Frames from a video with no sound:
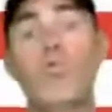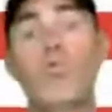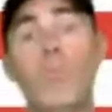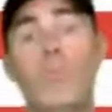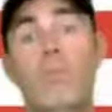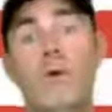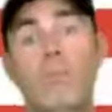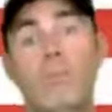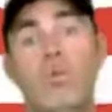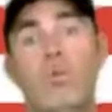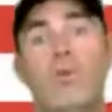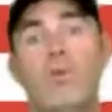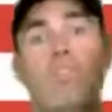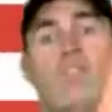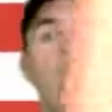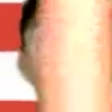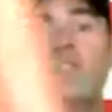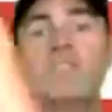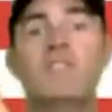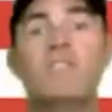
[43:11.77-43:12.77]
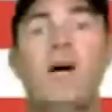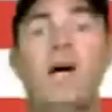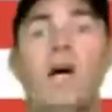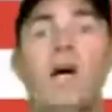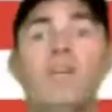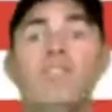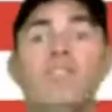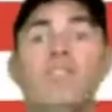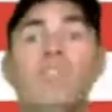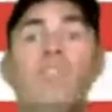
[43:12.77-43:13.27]
remember, with the
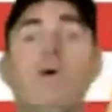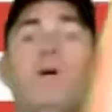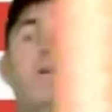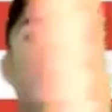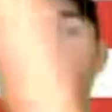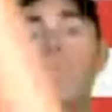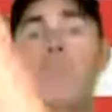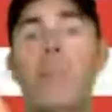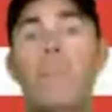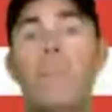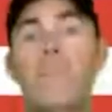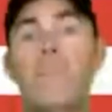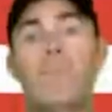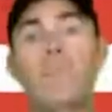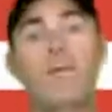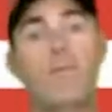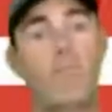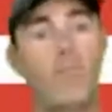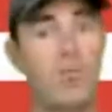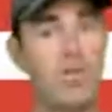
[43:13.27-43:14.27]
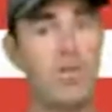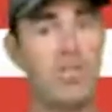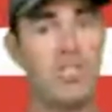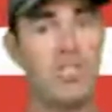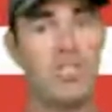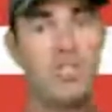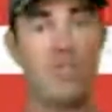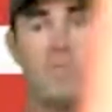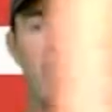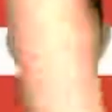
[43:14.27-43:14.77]
baton spin, we're
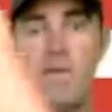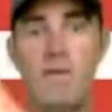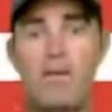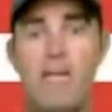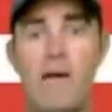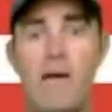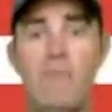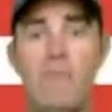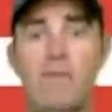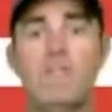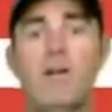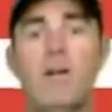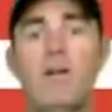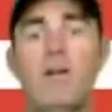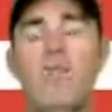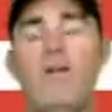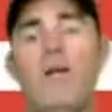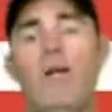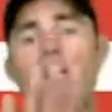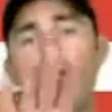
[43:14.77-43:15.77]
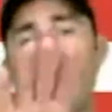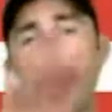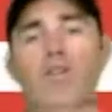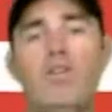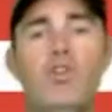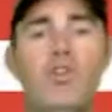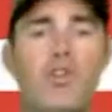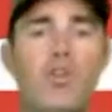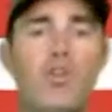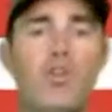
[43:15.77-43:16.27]
just spinning that baton around.
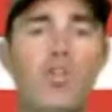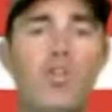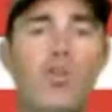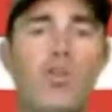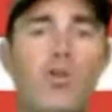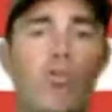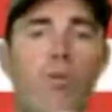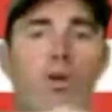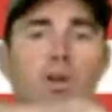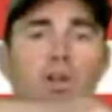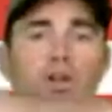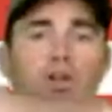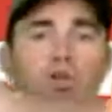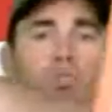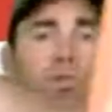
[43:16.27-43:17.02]
You can do it where you're